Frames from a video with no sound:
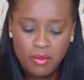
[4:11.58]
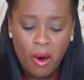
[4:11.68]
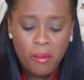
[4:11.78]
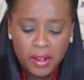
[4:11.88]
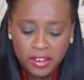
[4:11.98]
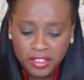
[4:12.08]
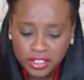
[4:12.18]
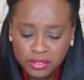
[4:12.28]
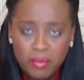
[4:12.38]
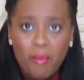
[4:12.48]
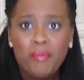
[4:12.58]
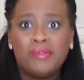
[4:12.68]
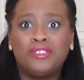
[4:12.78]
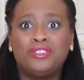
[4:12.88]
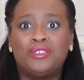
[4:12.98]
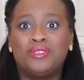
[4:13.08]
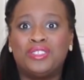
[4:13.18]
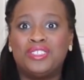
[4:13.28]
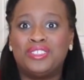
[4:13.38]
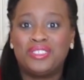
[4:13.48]
Oh my gosh, it's so
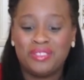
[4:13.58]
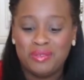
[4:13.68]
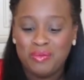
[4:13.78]
delicious.